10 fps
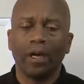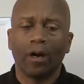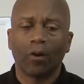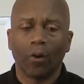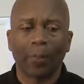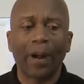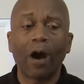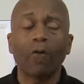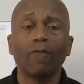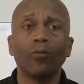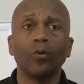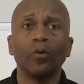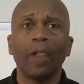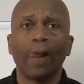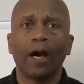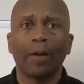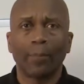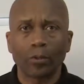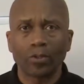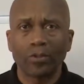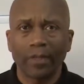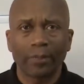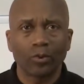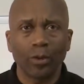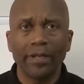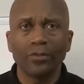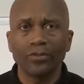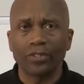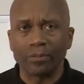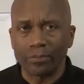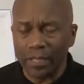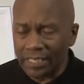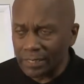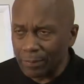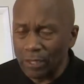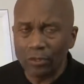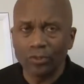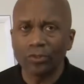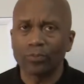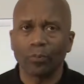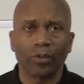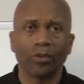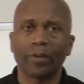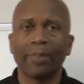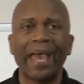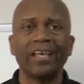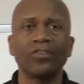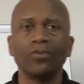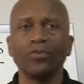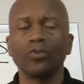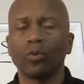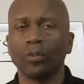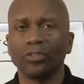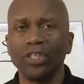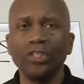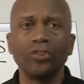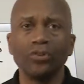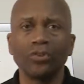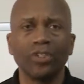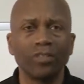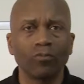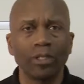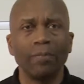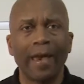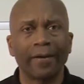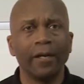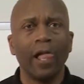or powerful personal development trainers, speakers, whether they're pastors or teachers, doesn't really matter.